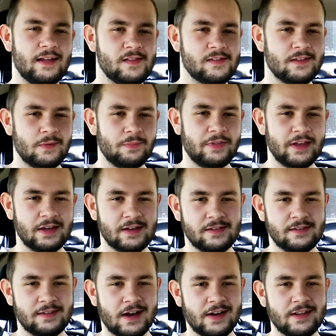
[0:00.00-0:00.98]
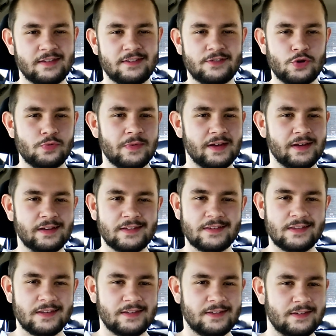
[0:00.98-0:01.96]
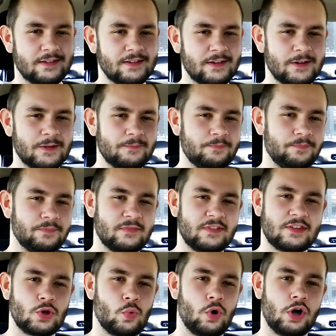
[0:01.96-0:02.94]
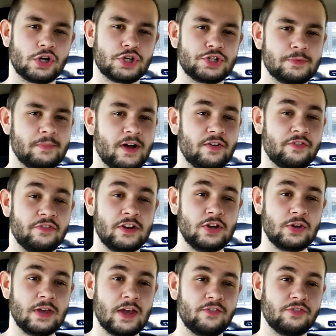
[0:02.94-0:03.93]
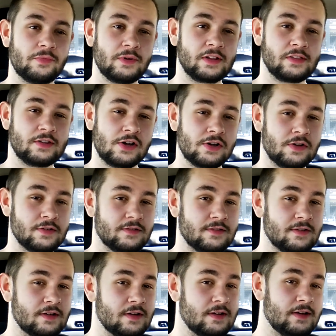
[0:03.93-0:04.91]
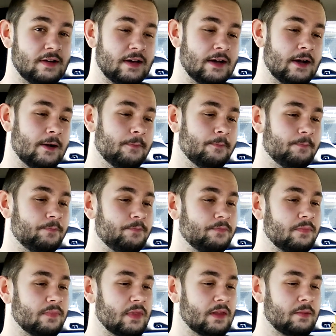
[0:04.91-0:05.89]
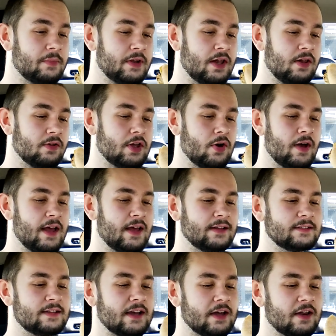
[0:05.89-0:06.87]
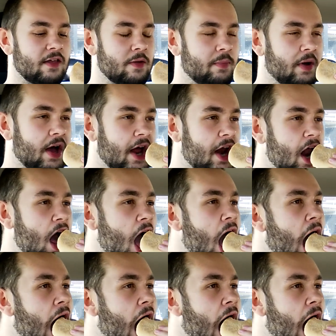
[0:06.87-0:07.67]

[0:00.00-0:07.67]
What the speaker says: in something as unassuming as this squashed muffin you get from McDonald's. But I'll go ahead and take another bite.